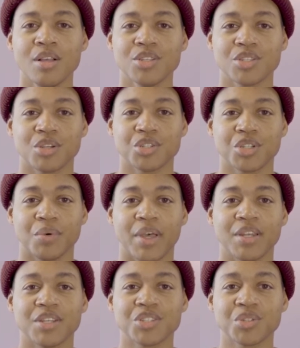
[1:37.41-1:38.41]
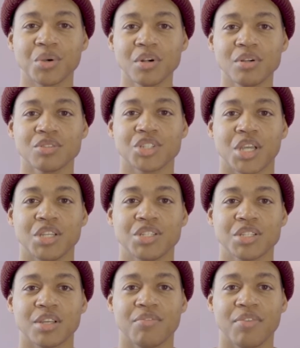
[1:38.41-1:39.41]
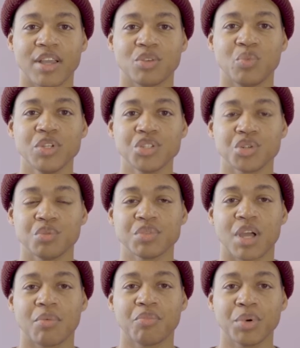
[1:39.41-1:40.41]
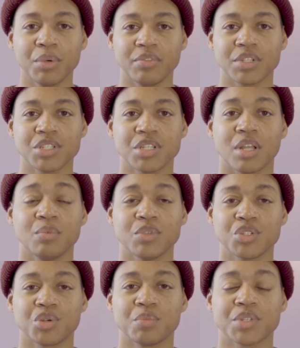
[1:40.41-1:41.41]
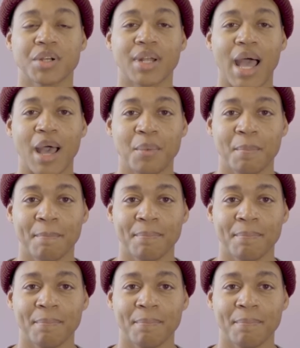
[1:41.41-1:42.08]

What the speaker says: social, and historical changes affect which groups are privileged and which groups are not.